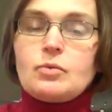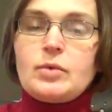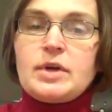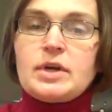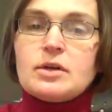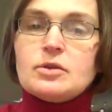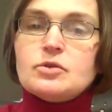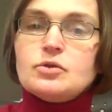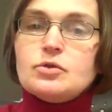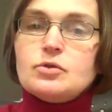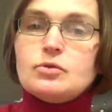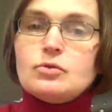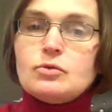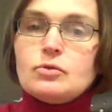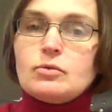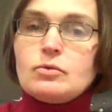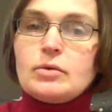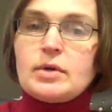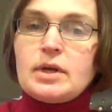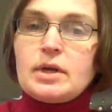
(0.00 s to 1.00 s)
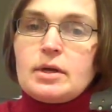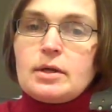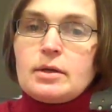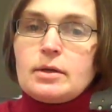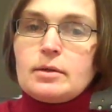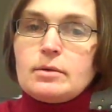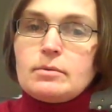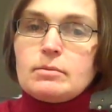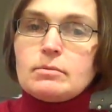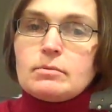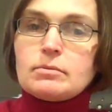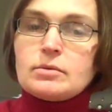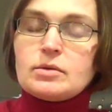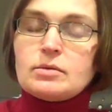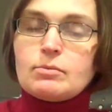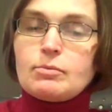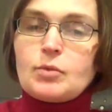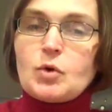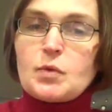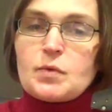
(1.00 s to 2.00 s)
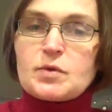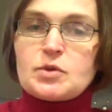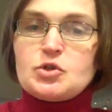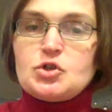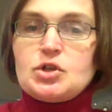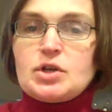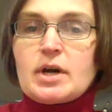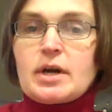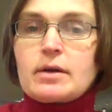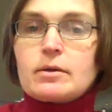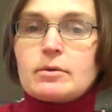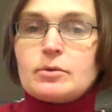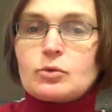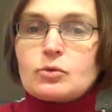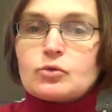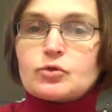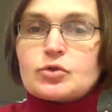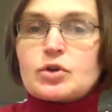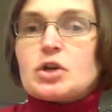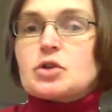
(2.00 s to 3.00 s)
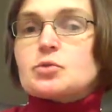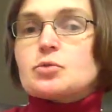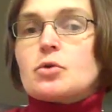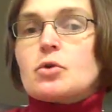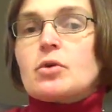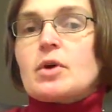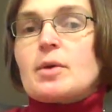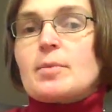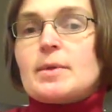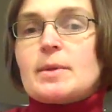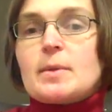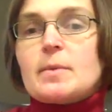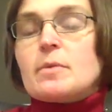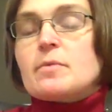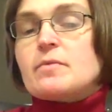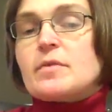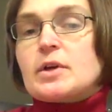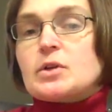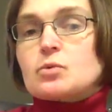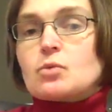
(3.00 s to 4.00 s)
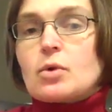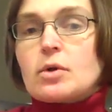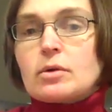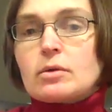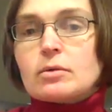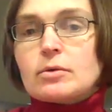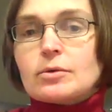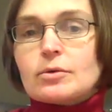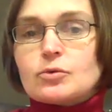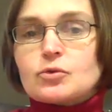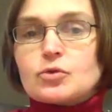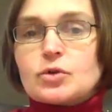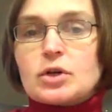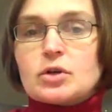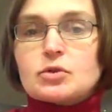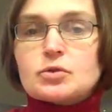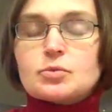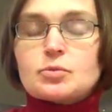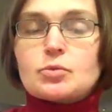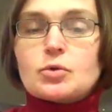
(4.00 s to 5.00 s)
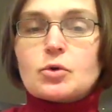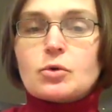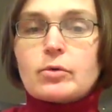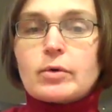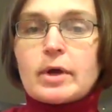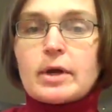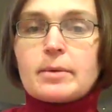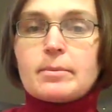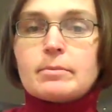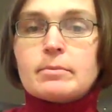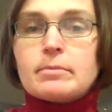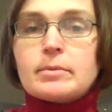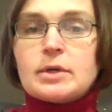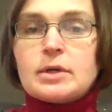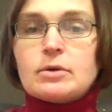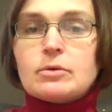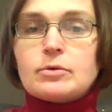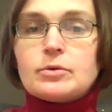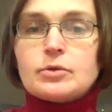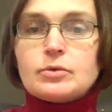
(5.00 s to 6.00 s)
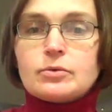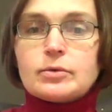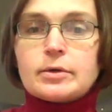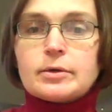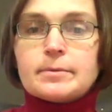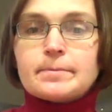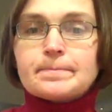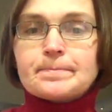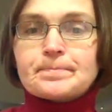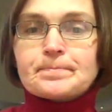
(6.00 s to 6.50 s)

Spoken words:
we can do in both the GI clinical trials program and then the phase 1 clinical trials program here at Duke.